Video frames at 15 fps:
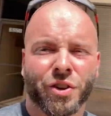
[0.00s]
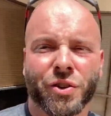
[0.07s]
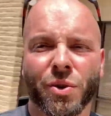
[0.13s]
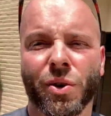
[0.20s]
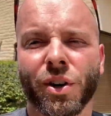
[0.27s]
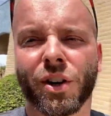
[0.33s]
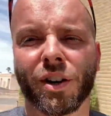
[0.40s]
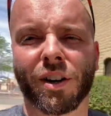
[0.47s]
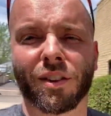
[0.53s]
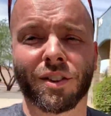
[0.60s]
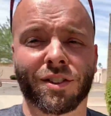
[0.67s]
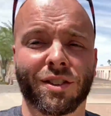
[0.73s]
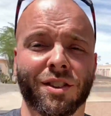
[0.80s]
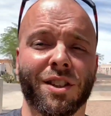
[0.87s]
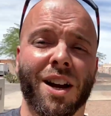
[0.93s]
door here. And
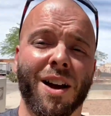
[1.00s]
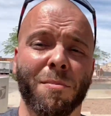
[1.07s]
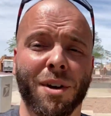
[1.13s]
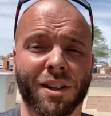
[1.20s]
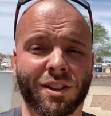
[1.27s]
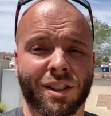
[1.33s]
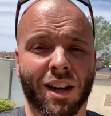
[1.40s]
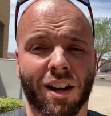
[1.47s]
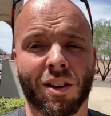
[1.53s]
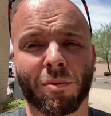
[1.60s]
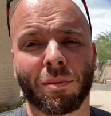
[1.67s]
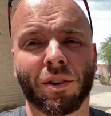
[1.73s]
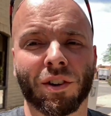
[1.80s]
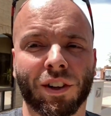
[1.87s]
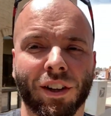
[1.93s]
this is not my style of
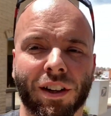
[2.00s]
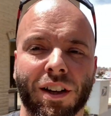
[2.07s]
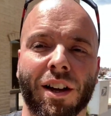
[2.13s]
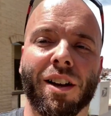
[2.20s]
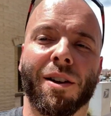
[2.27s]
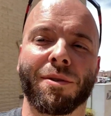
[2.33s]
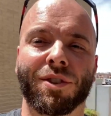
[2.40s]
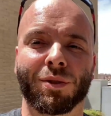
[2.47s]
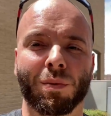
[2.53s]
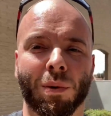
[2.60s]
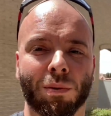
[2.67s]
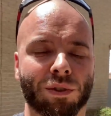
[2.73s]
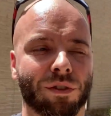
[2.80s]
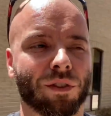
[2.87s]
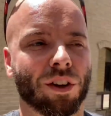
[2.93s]
building. It's just what
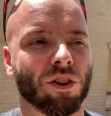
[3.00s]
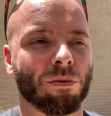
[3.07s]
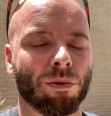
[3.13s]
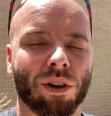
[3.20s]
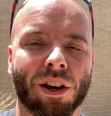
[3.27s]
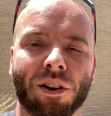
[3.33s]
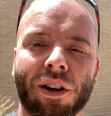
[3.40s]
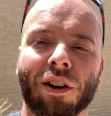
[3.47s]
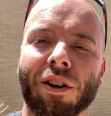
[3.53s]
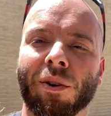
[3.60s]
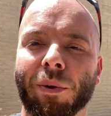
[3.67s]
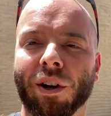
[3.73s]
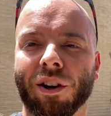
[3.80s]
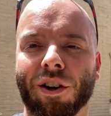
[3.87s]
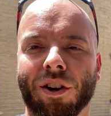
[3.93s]
was available out here.
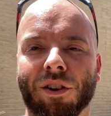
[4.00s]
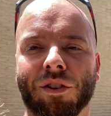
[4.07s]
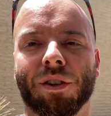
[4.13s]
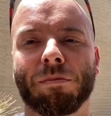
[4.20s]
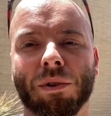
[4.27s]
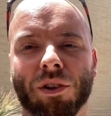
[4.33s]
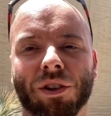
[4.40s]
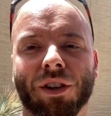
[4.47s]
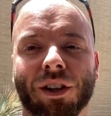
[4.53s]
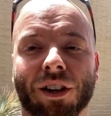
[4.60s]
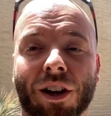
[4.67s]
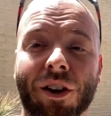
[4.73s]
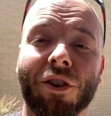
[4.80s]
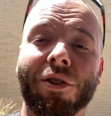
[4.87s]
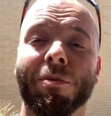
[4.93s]
We are currently building
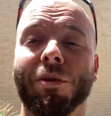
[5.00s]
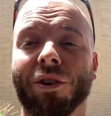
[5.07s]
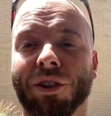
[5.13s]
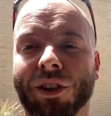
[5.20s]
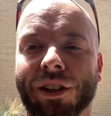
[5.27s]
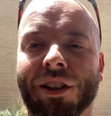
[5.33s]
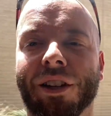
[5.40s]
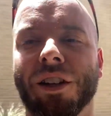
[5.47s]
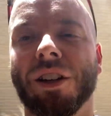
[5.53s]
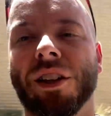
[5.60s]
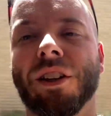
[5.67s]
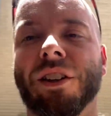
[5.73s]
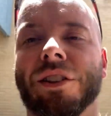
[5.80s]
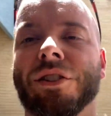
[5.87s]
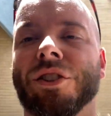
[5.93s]
another building.
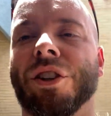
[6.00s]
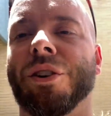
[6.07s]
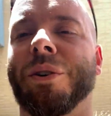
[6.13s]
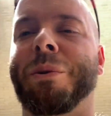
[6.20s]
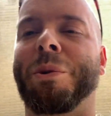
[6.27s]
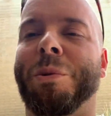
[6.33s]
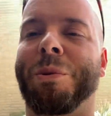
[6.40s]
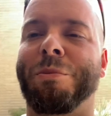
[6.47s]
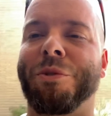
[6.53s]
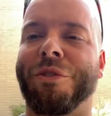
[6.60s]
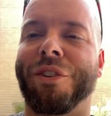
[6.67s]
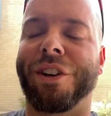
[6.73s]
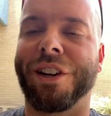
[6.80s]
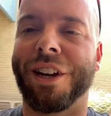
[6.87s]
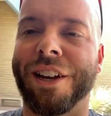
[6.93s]
So we'll be
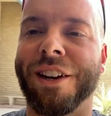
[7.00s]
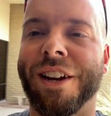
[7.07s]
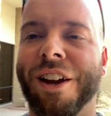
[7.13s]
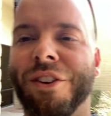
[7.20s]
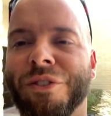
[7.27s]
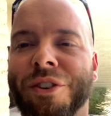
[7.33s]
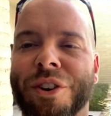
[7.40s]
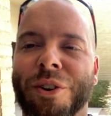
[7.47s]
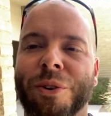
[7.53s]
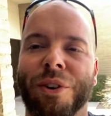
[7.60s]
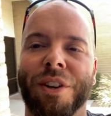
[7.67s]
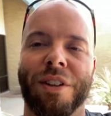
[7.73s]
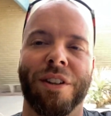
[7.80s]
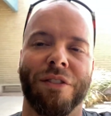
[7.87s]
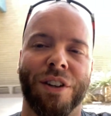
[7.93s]
moving again down the road
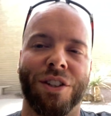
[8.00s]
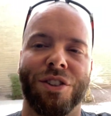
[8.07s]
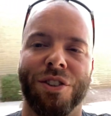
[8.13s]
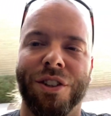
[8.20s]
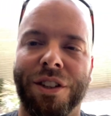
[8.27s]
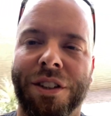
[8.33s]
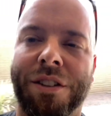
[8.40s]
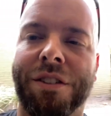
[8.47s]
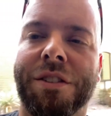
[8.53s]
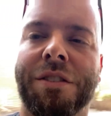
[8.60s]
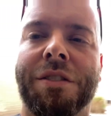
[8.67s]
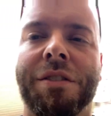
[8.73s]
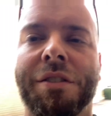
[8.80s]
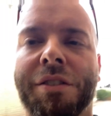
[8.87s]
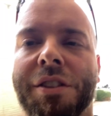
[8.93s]
eventually.
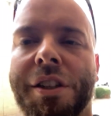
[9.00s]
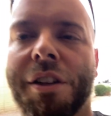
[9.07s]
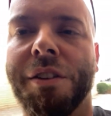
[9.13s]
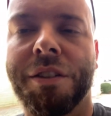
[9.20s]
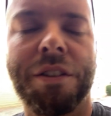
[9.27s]
So